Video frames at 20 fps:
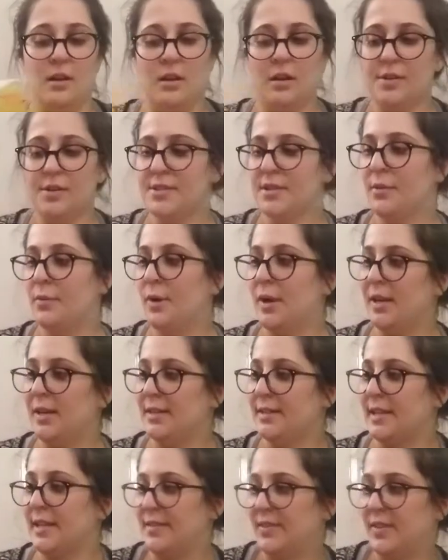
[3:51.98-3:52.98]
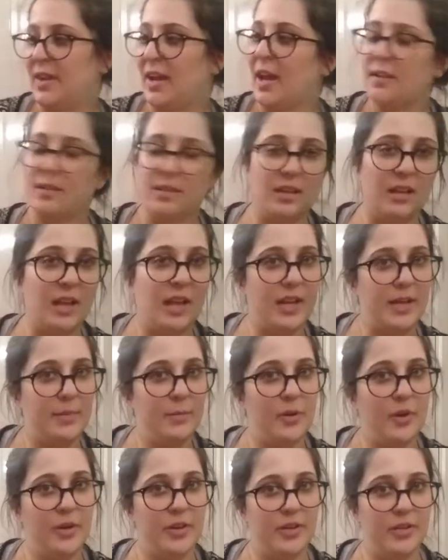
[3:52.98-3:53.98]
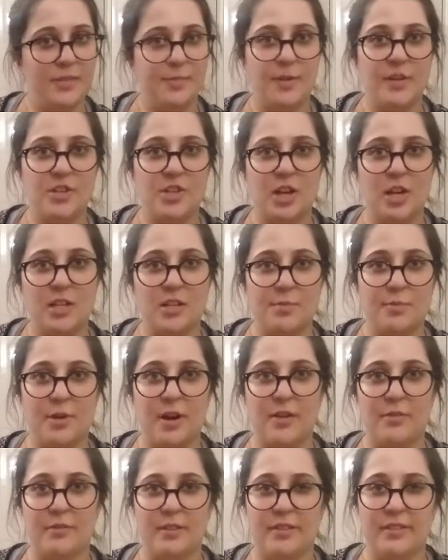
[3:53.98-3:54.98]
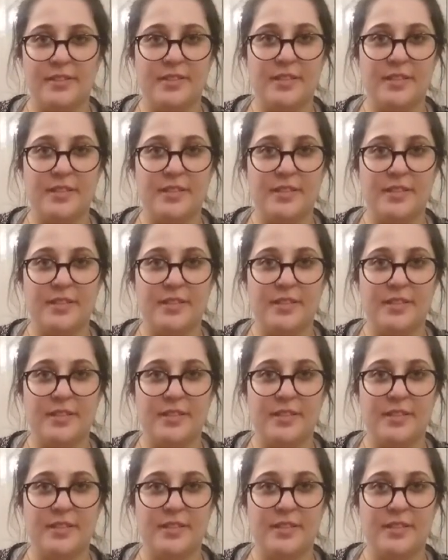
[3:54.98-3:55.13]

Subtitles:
Oscar Wilde and the Candlelight Murders by Gyles Brandreth.